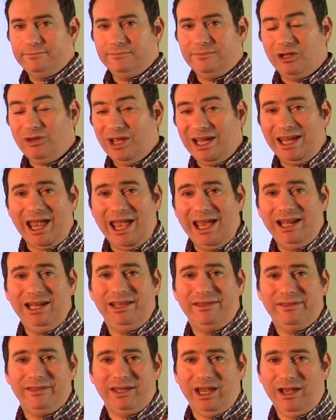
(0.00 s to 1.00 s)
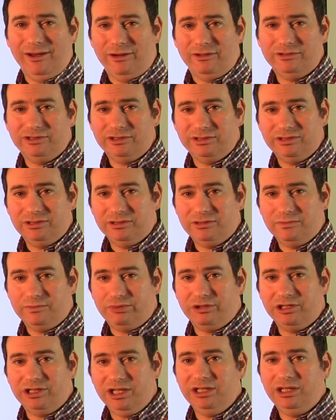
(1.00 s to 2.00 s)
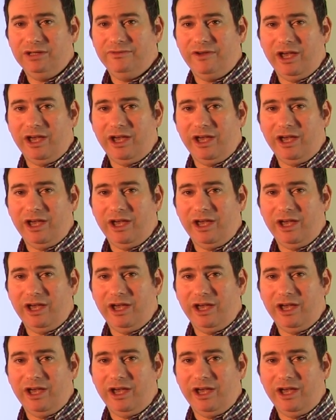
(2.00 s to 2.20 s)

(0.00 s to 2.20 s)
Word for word: Now, like anything else, predictive